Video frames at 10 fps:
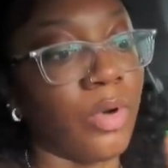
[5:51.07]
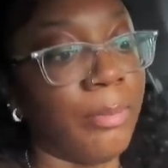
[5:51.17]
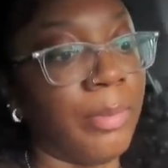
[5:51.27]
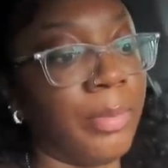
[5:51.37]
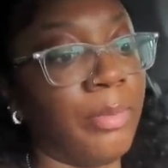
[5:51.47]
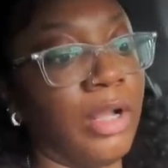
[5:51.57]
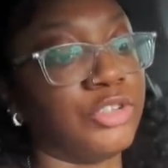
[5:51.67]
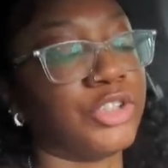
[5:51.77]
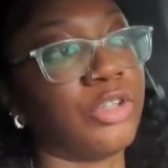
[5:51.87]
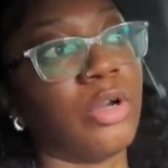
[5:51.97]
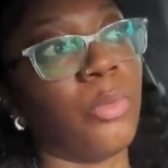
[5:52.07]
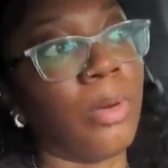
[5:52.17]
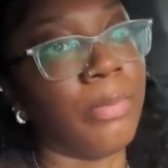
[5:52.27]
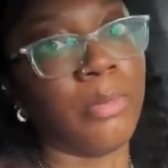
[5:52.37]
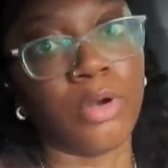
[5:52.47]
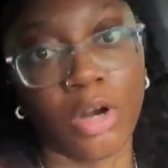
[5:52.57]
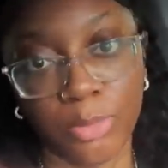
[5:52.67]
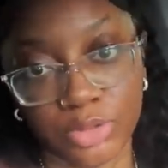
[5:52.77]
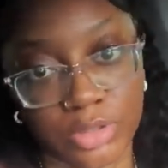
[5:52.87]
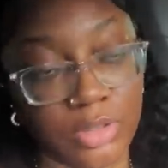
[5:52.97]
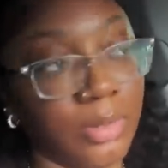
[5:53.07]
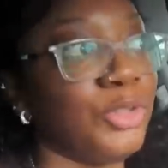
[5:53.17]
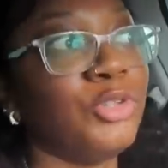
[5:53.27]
one pump of brown sugar, and one pump of caramel syrup.